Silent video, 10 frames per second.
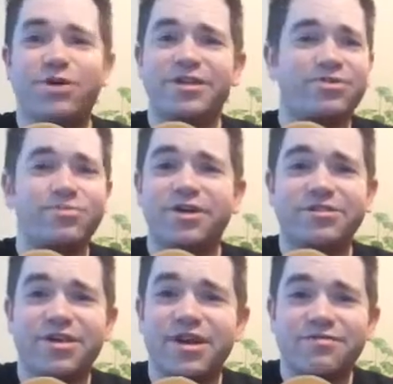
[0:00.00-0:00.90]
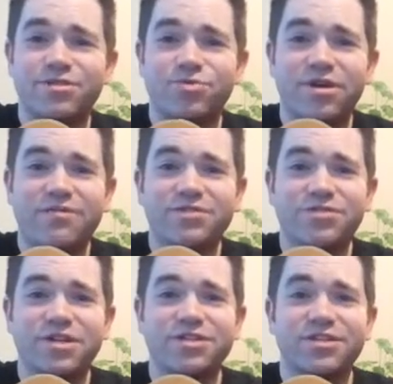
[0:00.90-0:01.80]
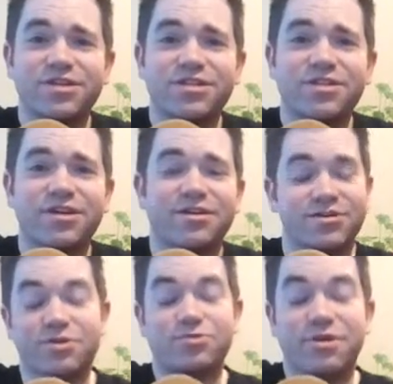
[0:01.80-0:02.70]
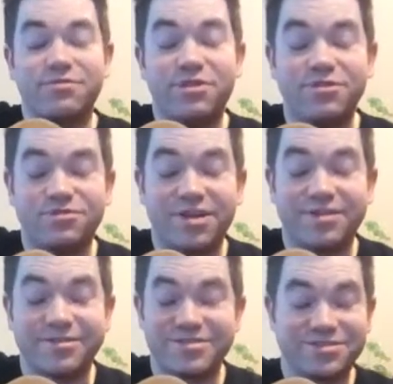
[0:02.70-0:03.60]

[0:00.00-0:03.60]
Why do you bother to have 12 strings on the guitar? Or 12 notes, rather.